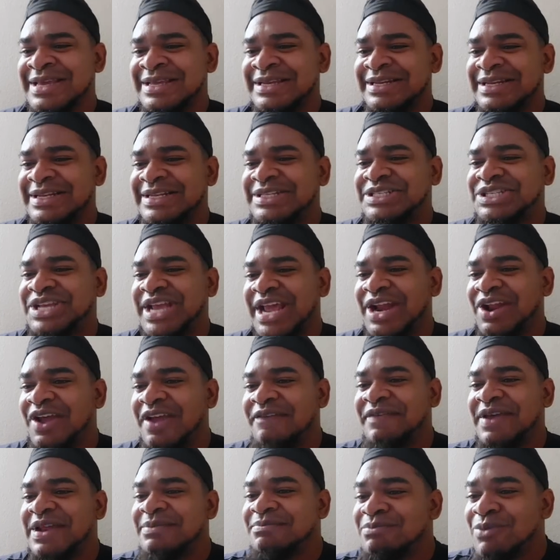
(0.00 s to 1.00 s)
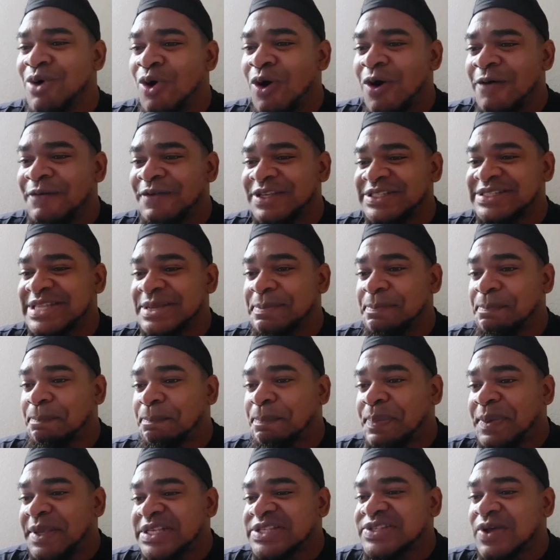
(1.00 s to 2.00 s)
The cheddar even move is the
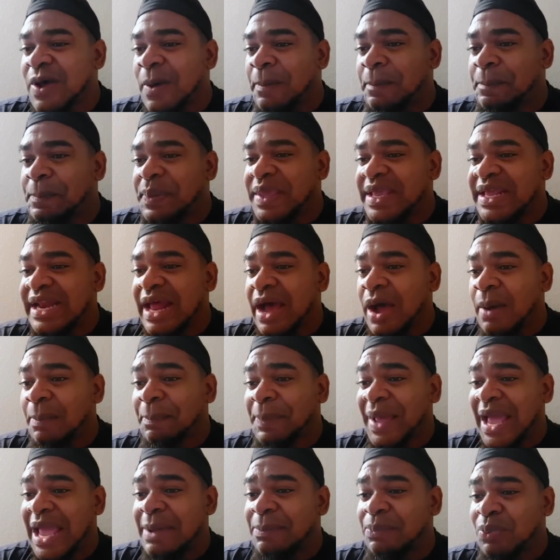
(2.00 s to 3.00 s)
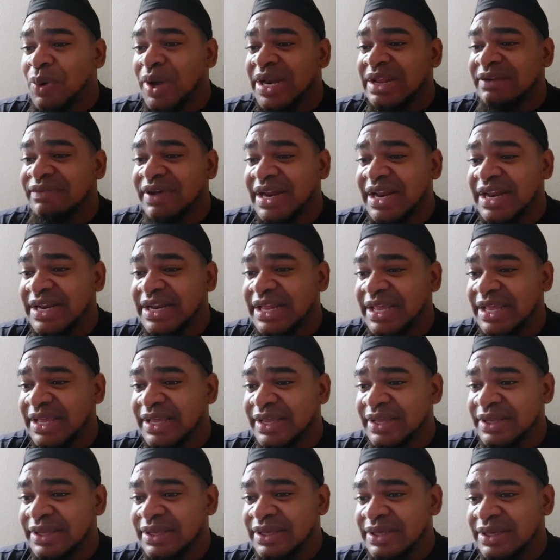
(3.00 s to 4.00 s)
piece of pillar pipe, whatever that
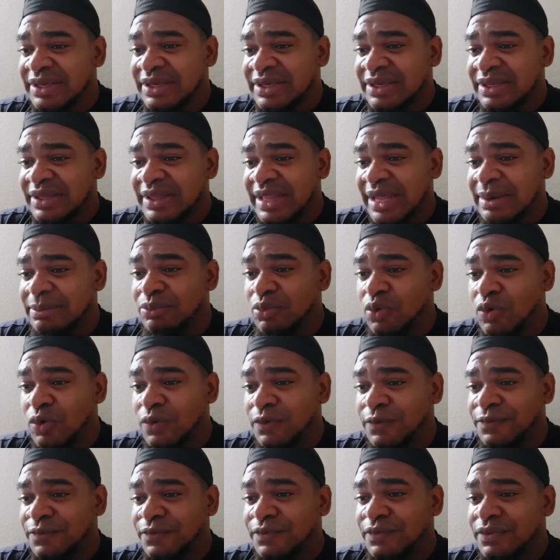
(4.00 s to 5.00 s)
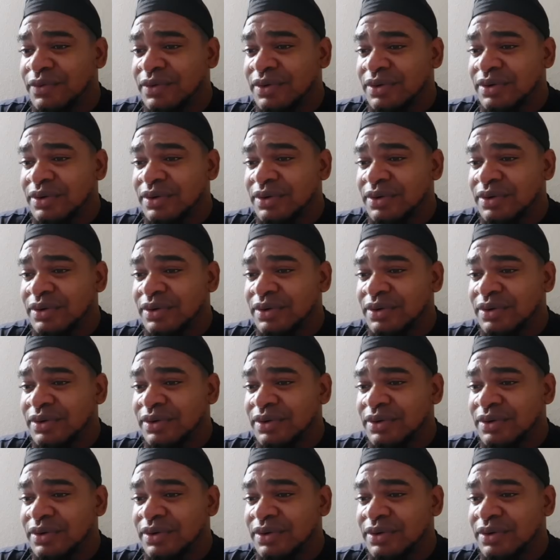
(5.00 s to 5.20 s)
there, that move.